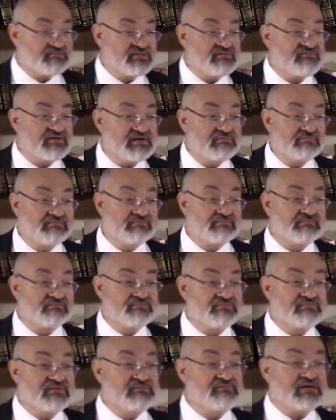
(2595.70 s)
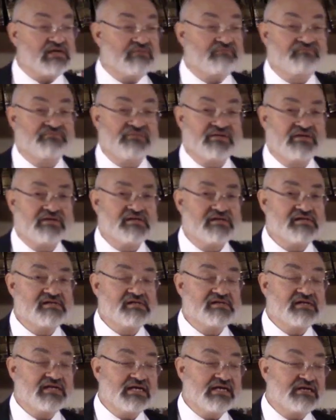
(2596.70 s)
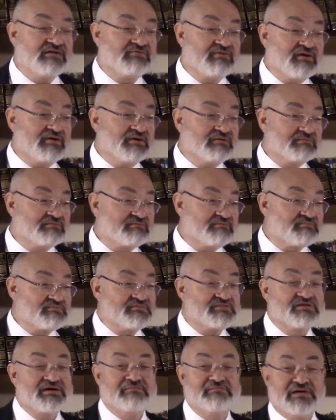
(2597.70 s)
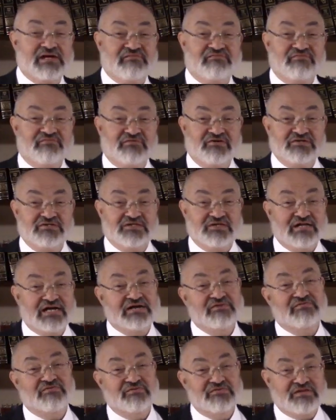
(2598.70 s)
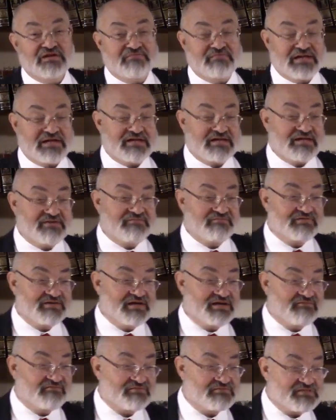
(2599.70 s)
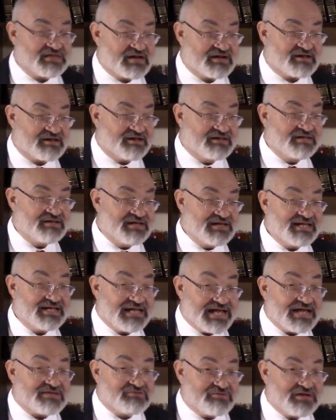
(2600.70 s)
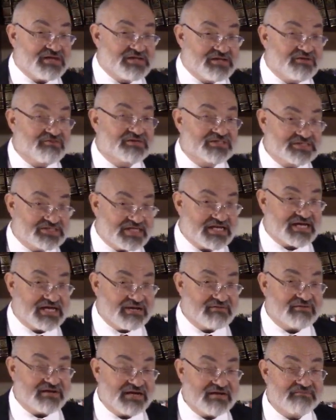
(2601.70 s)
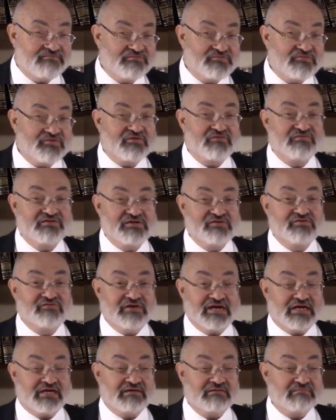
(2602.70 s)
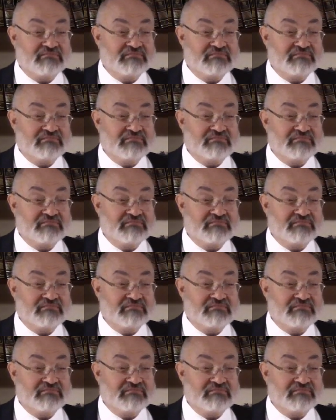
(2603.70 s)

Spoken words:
If I remember that, he'd throw something out from Virgil, I threw something out of him, from Seneca. That's what you do with shticky, right? Or if we knew Greek.